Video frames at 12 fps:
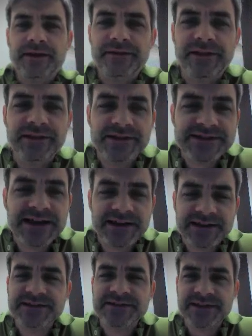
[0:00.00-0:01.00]
then the
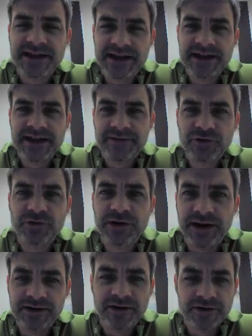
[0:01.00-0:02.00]
statuses that I have
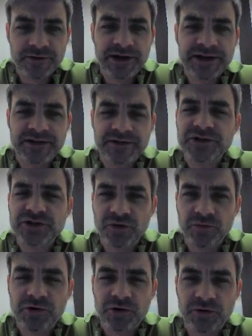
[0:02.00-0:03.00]
created under my
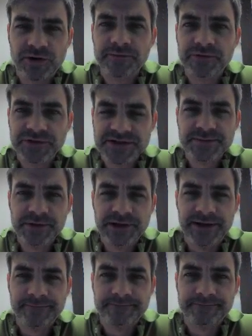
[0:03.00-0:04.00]
individual program will
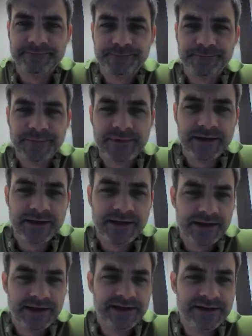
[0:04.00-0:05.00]
display.
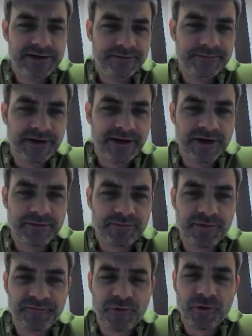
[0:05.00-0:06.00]
Here, I've got
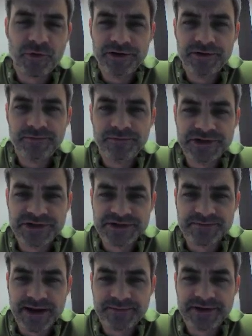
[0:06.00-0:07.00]
Performed, which
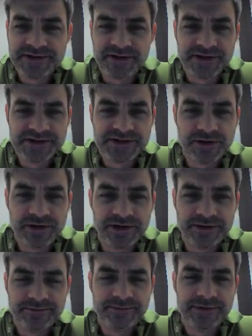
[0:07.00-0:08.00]
is mapped as not
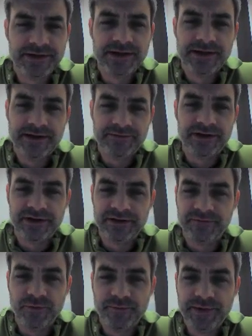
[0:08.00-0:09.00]
started. I've got
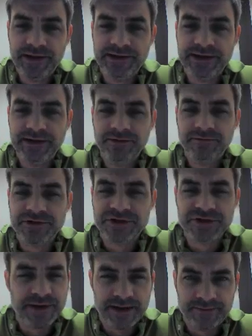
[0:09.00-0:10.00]
Info Pending,
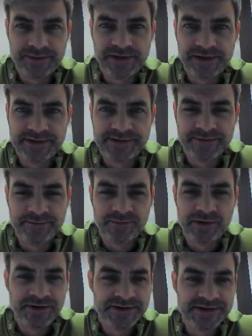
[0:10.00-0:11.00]
which is mapped as in
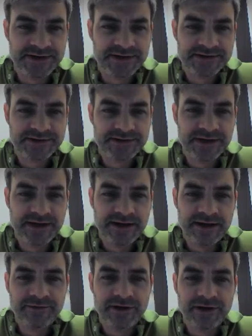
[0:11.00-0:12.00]
process.
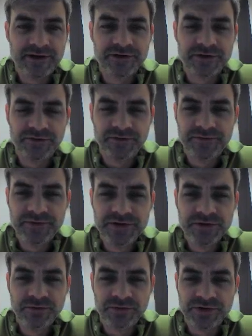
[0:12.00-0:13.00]
I've got Under
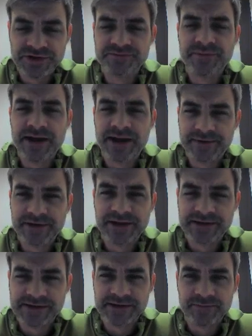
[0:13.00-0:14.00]
Review, which is mapped
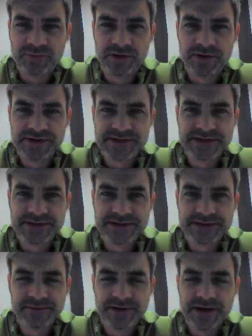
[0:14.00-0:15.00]
as in
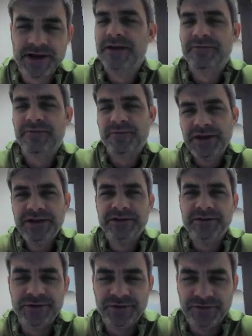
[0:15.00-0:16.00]
process. For many
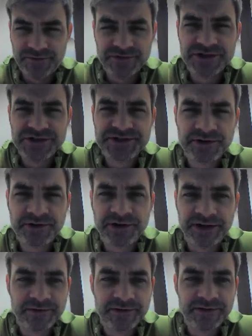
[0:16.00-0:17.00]
of you, if you're just
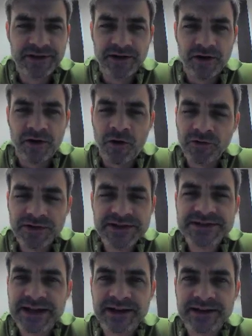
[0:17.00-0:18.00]
starting, then all
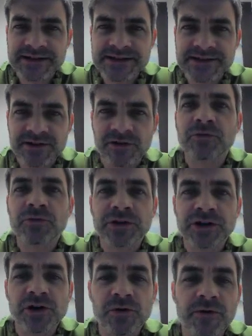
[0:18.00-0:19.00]
these statuses are going
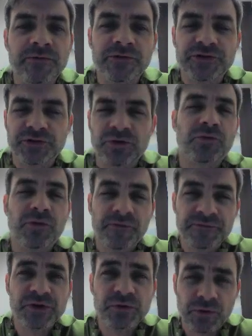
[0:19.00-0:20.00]
to go over to a
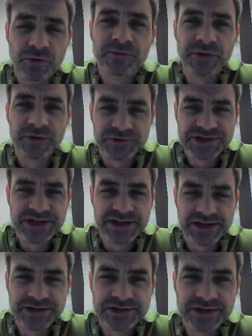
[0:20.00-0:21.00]
review workflow
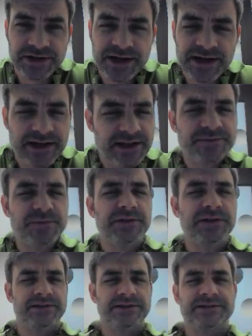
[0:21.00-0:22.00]
stage. That's
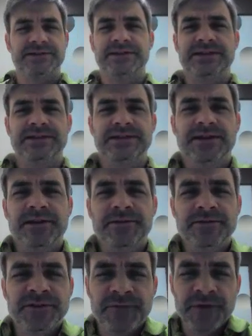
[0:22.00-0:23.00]
because the
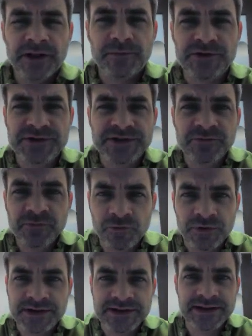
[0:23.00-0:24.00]
developers didn't
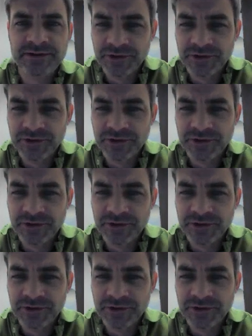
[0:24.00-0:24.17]
want to take